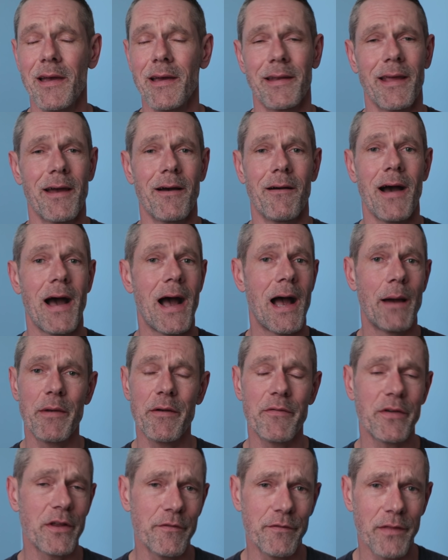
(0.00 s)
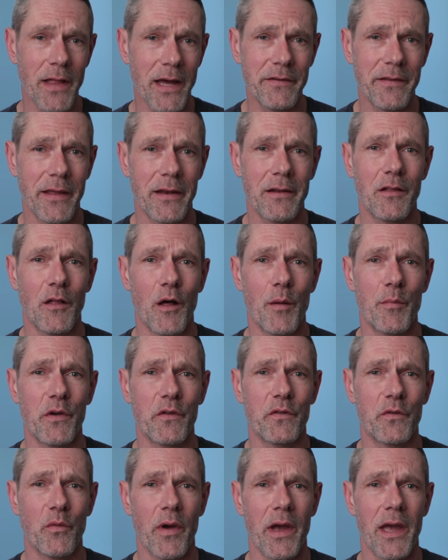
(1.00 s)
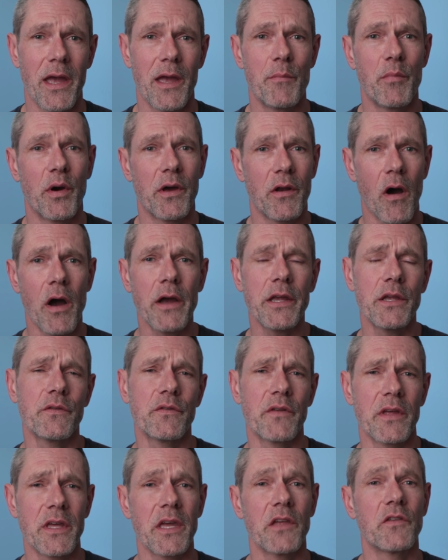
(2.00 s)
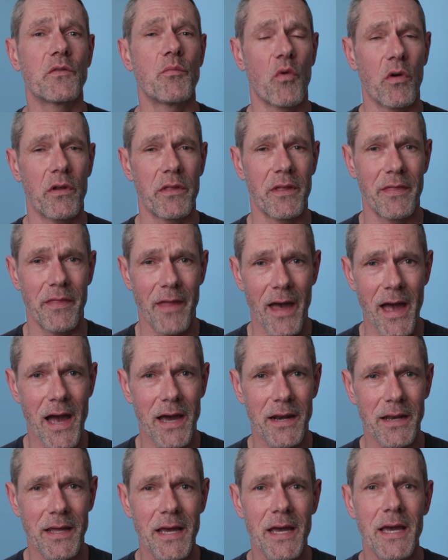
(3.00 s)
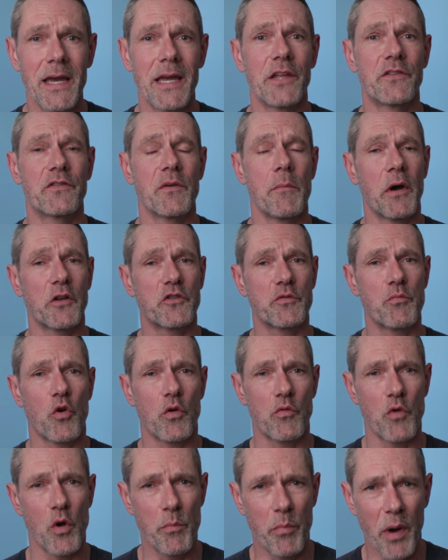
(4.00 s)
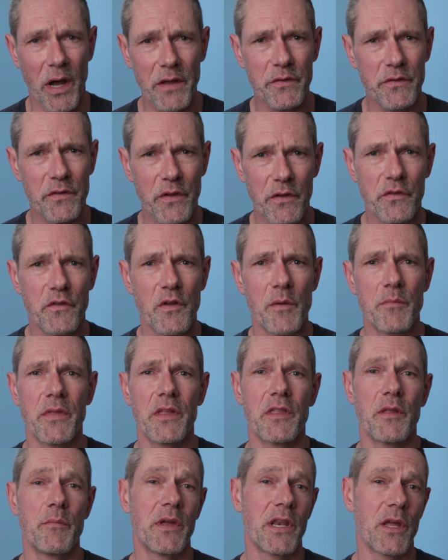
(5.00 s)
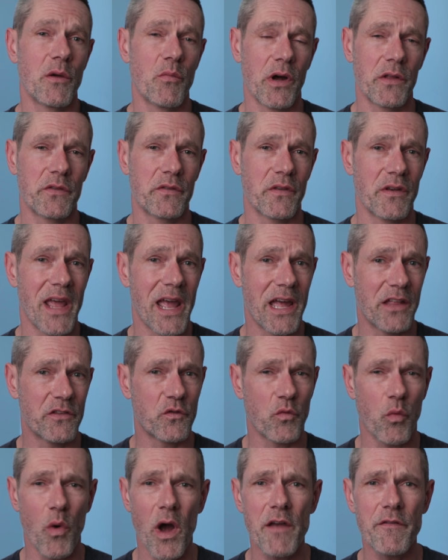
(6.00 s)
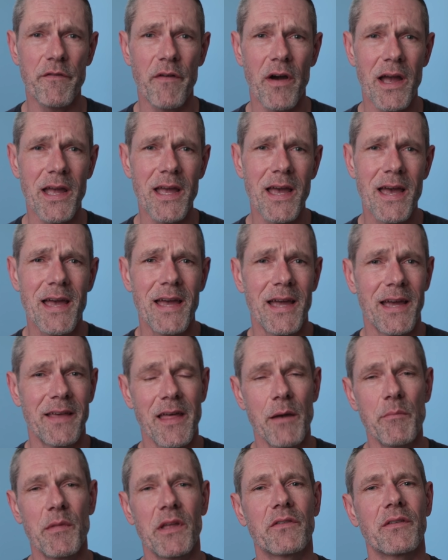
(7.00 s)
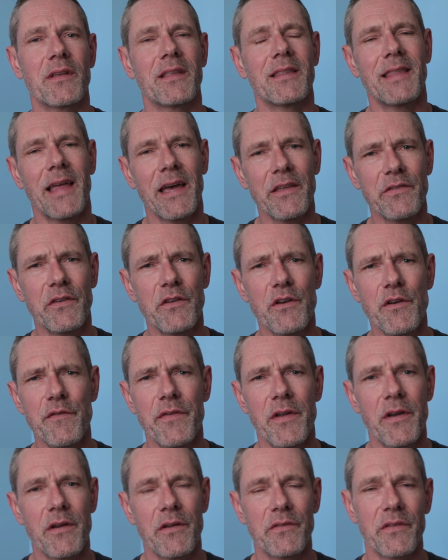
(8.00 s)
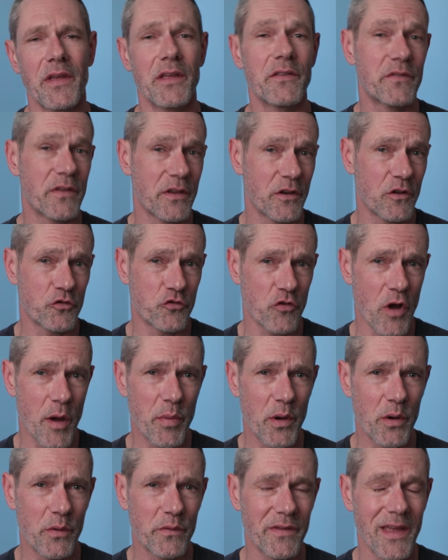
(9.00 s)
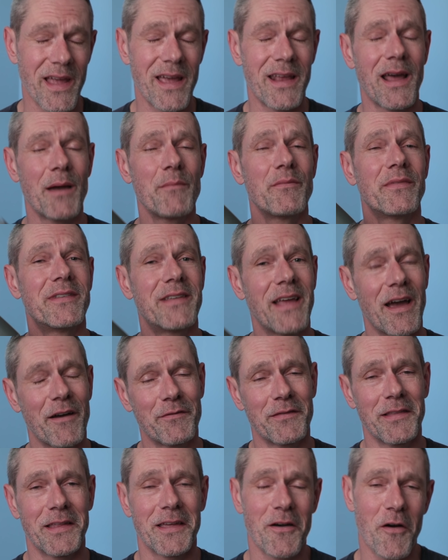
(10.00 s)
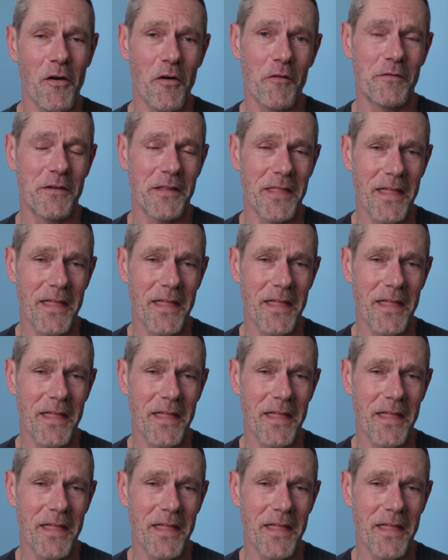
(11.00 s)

Now, I'm never going to fly 10 kilometers away, but OcuSync is more than that. It's a much more robust system than the Mini 1's enhanced Wi-Fi, and that means less interference and signal dropouts, and I'm definitely all for